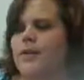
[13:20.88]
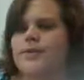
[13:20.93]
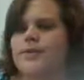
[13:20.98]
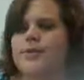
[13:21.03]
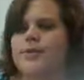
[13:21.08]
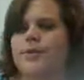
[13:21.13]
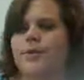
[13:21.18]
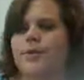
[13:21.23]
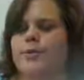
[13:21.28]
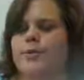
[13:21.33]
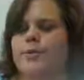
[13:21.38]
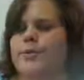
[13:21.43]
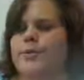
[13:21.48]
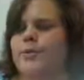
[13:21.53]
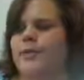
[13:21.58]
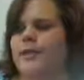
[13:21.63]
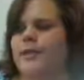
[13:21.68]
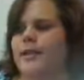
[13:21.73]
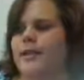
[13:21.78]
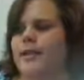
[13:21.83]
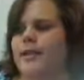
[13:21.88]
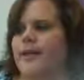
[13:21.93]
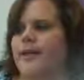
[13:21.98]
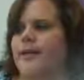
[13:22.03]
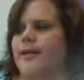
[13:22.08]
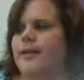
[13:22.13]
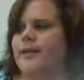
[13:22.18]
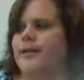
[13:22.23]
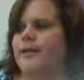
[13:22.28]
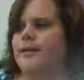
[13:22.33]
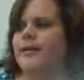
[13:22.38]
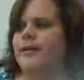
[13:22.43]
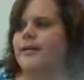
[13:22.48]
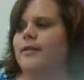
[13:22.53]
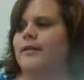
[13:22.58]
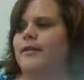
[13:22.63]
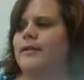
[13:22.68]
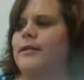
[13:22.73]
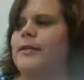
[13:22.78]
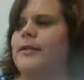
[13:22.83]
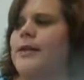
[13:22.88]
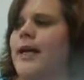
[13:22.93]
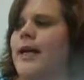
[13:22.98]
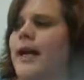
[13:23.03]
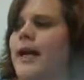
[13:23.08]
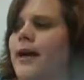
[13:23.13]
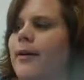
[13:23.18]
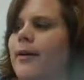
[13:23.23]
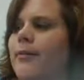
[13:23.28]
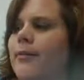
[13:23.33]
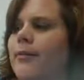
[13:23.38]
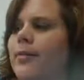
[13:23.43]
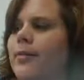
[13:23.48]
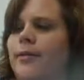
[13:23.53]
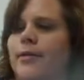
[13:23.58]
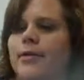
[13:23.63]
So ultimately, the top